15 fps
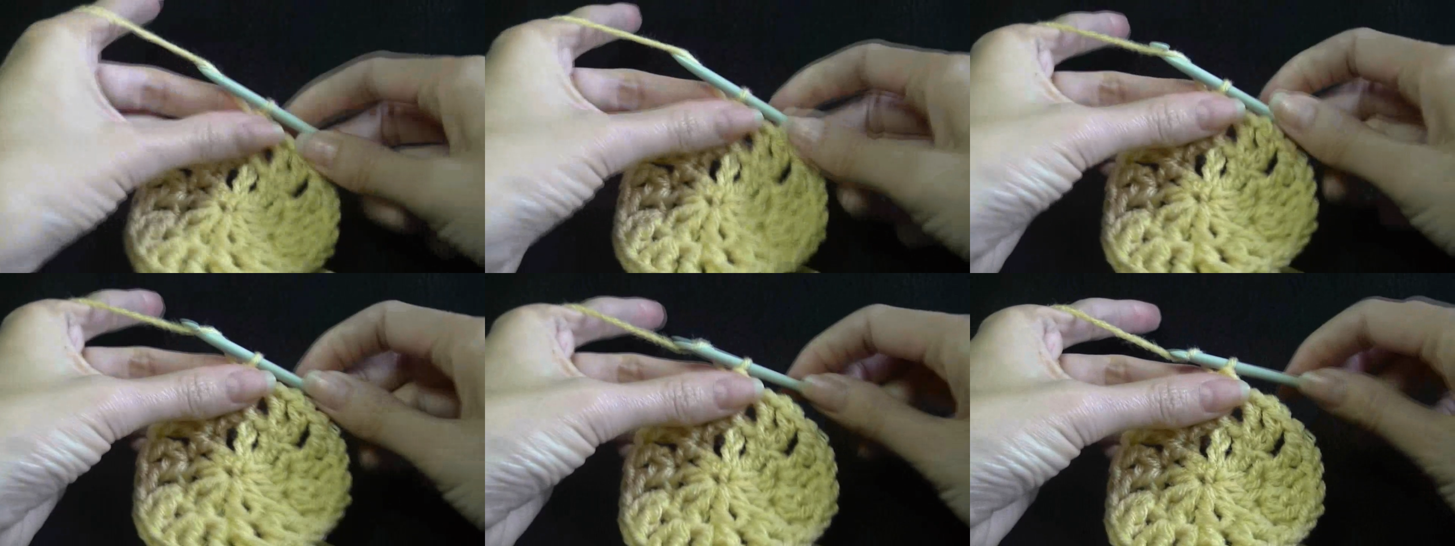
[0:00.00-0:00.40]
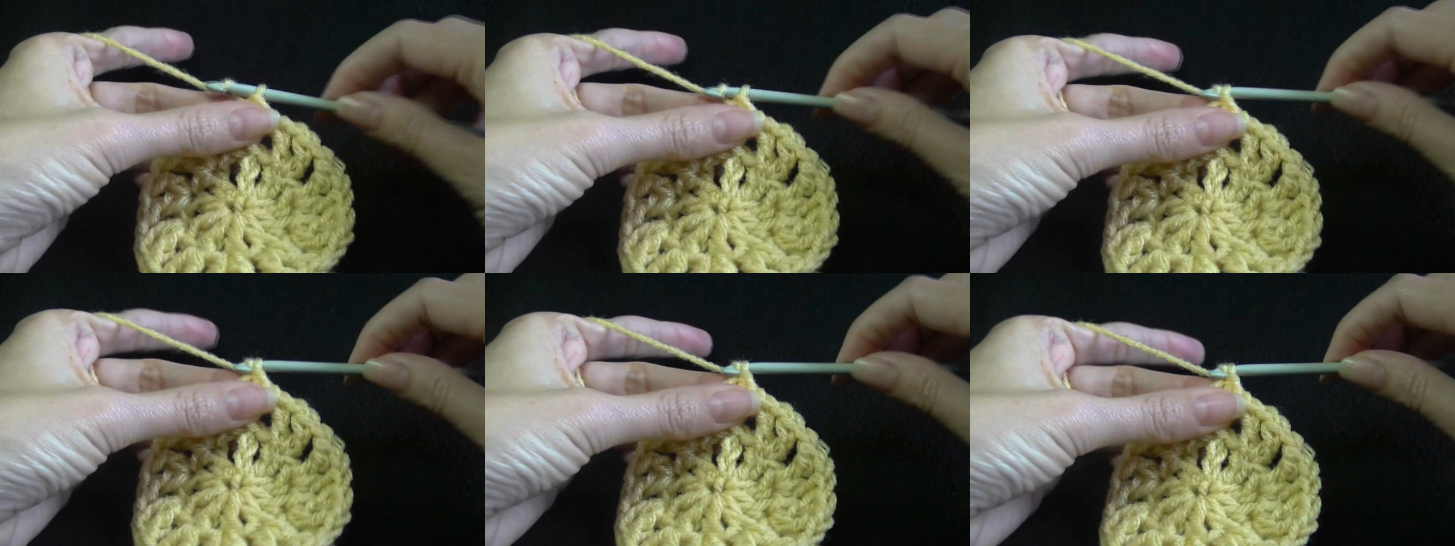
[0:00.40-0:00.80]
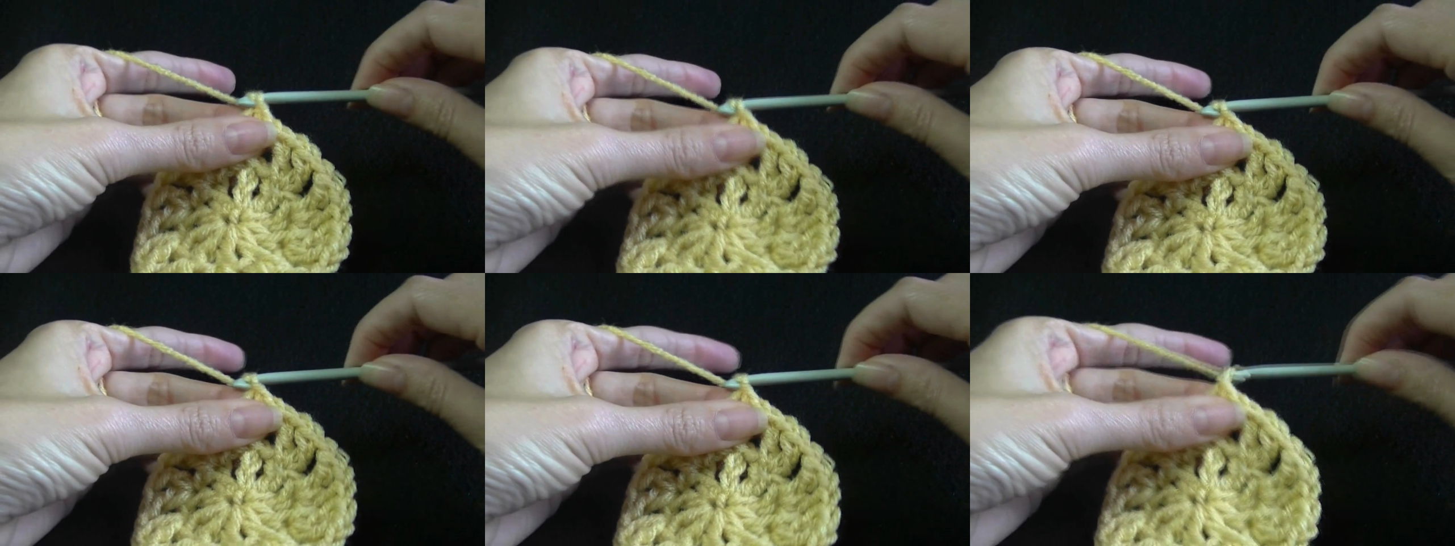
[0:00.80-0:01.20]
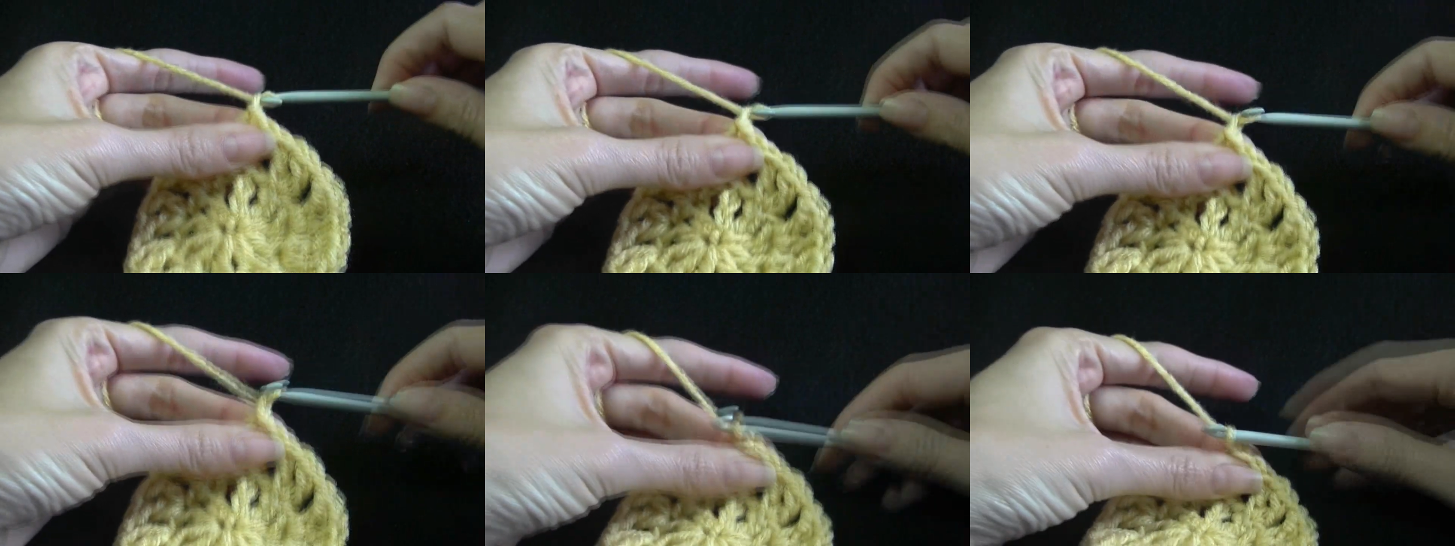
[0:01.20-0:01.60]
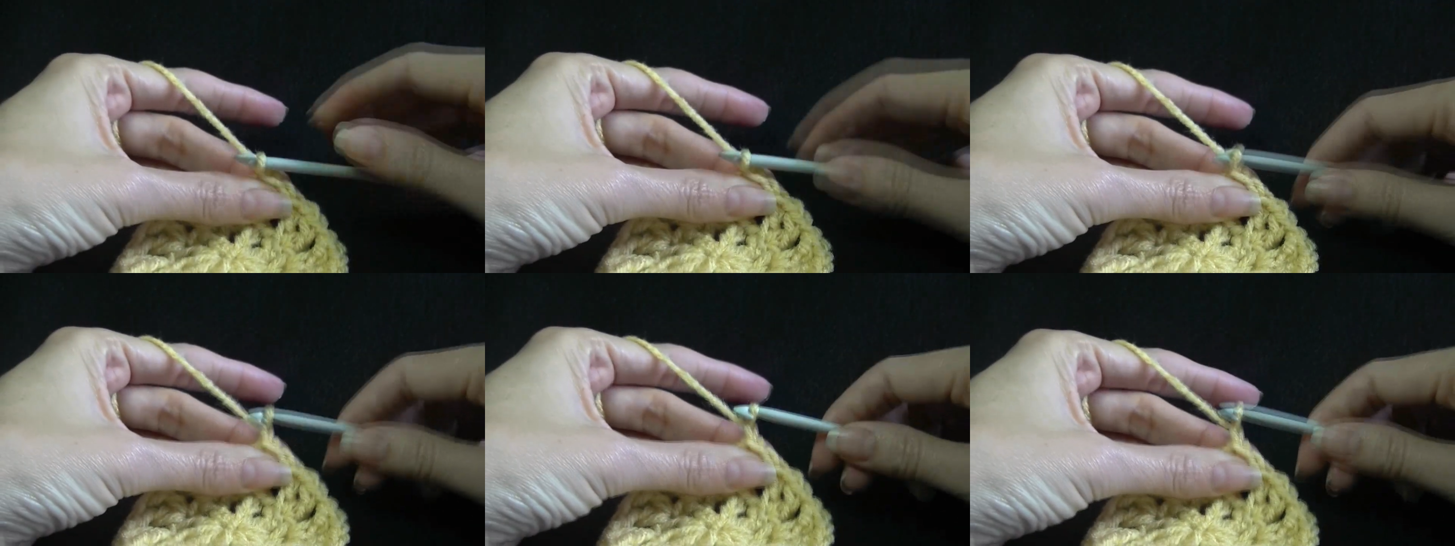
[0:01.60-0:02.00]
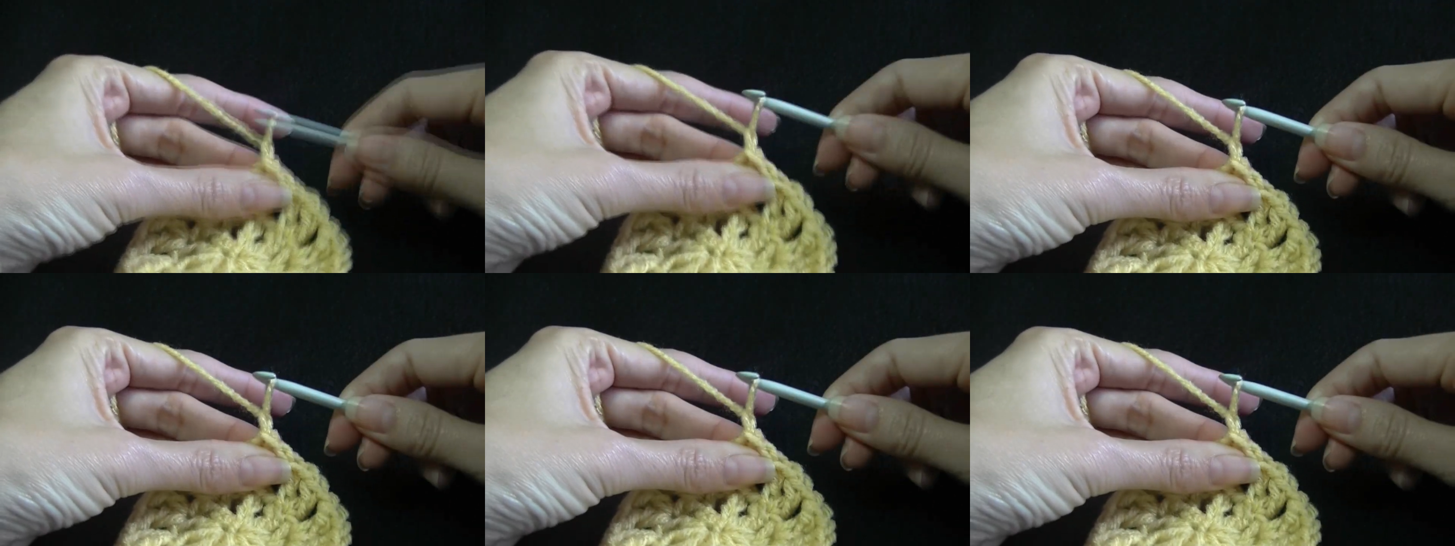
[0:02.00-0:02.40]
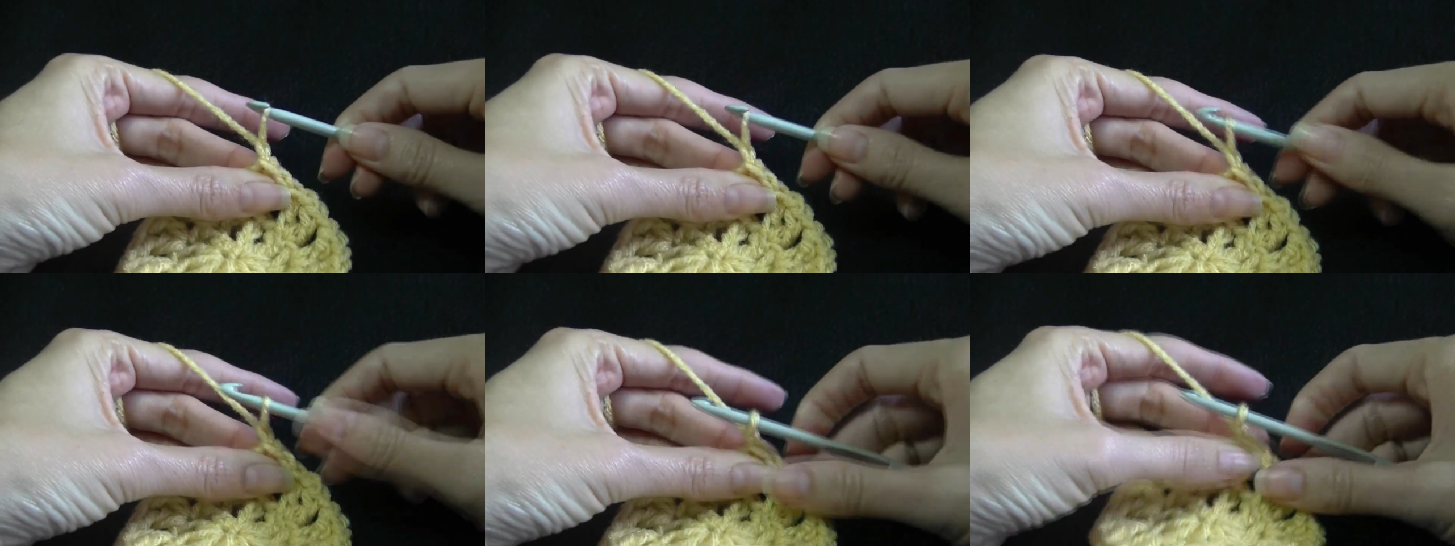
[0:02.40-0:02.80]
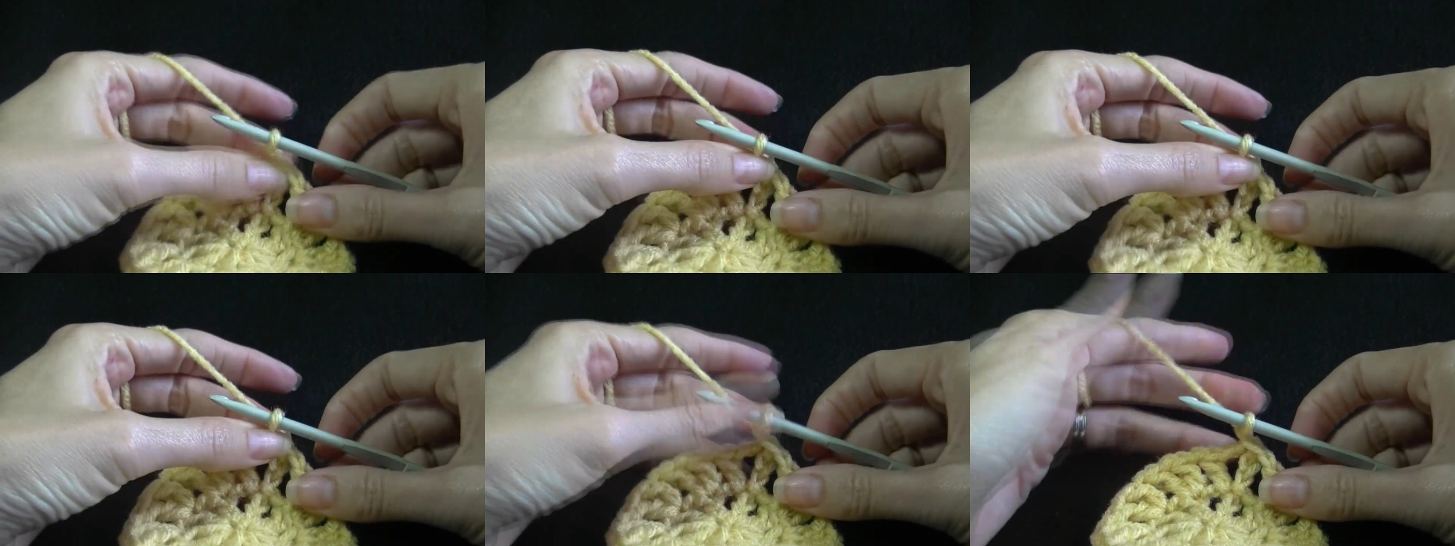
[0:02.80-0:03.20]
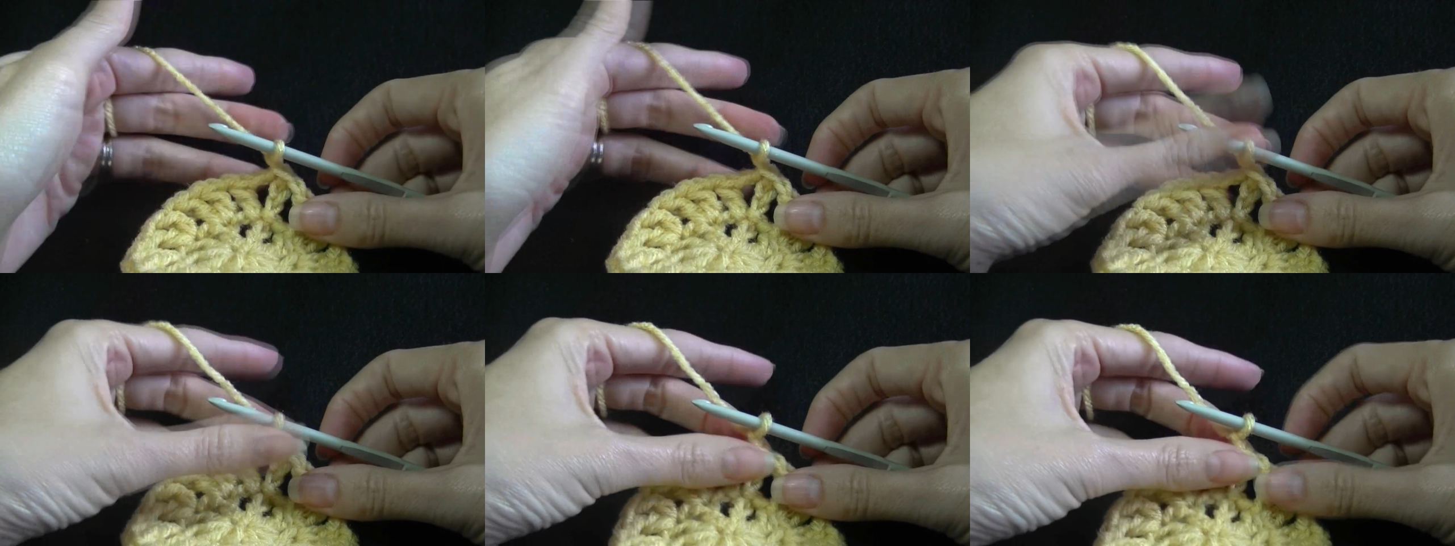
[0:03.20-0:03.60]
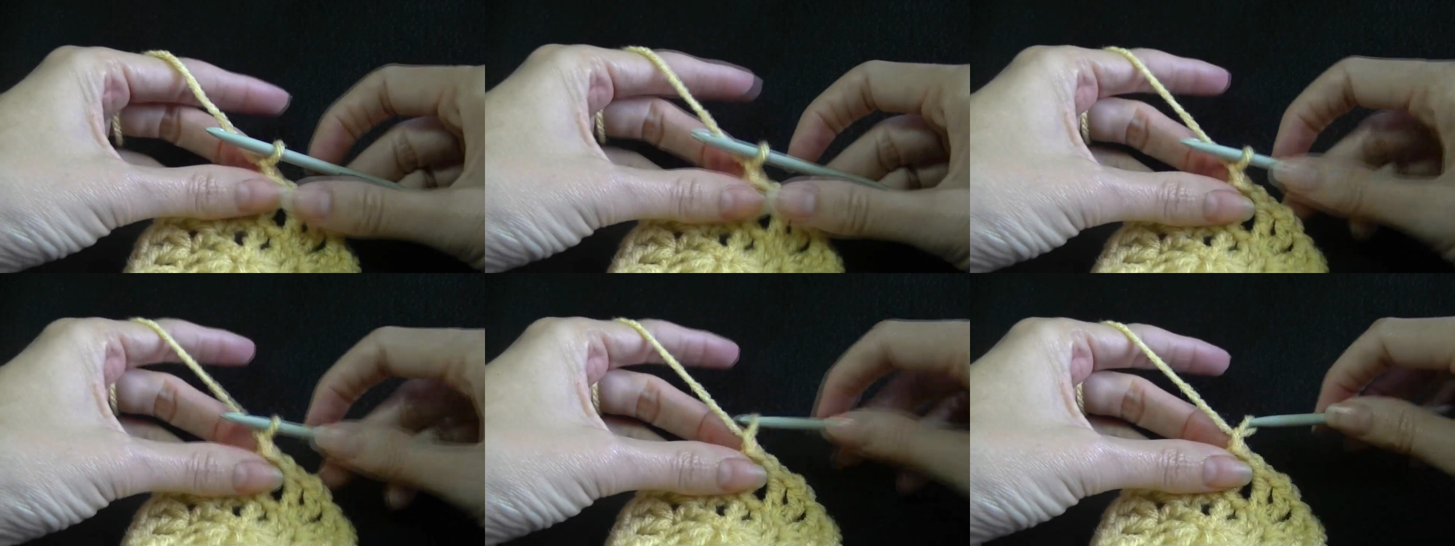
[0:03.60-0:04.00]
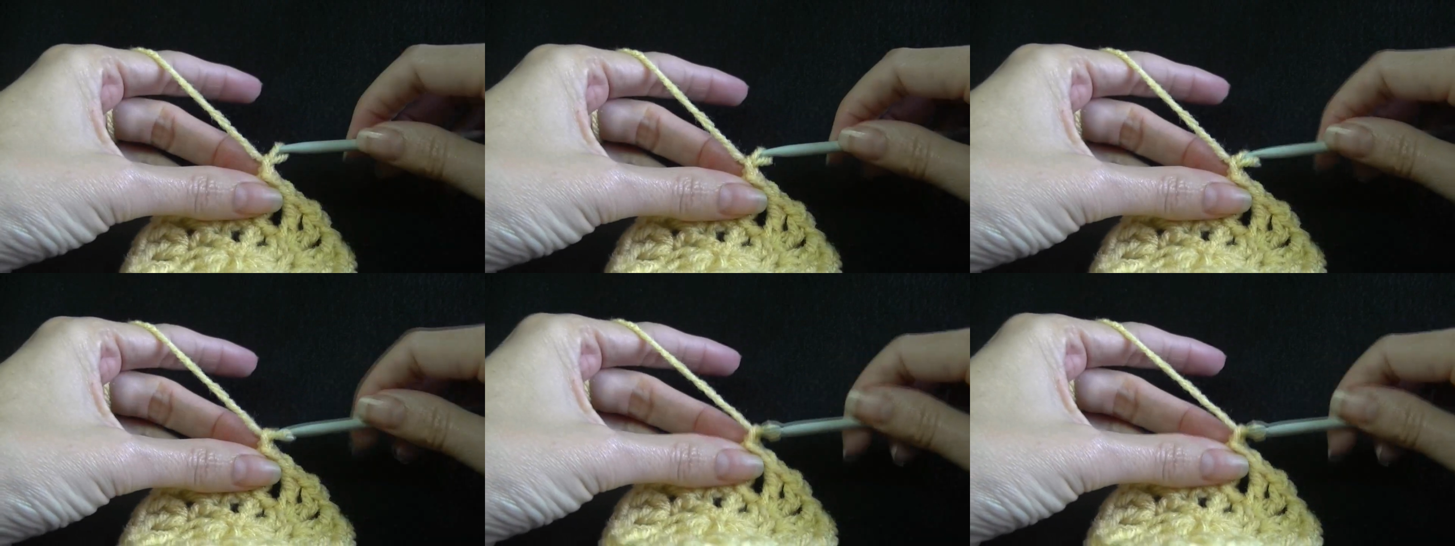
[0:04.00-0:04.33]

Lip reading: (no speaker visible)